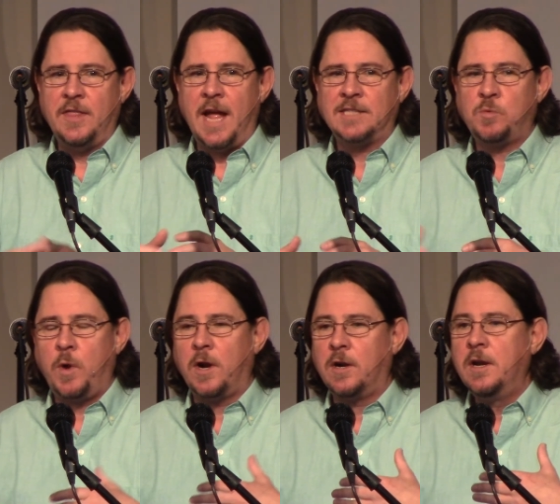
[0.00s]
and that's
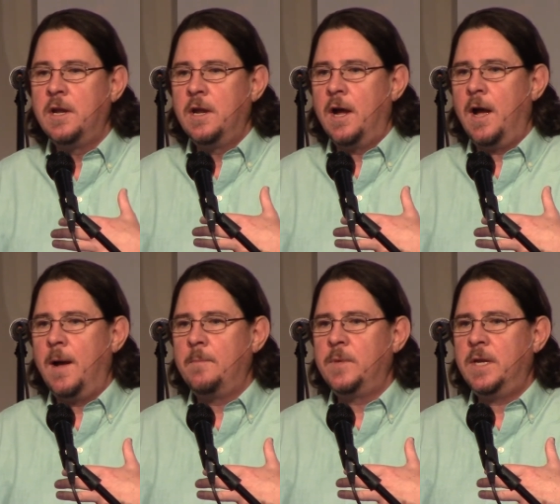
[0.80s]
where
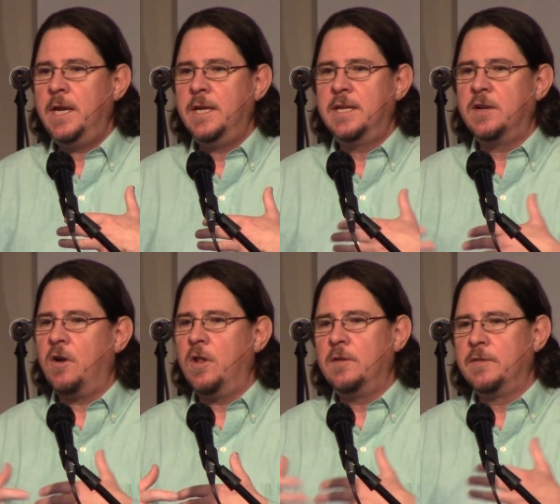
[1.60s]
um, he did
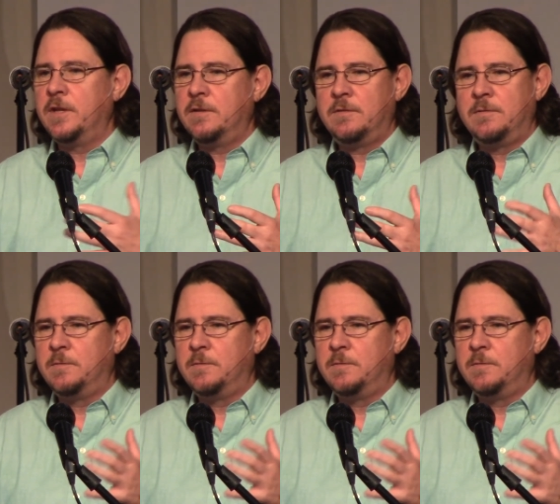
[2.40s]
all of the,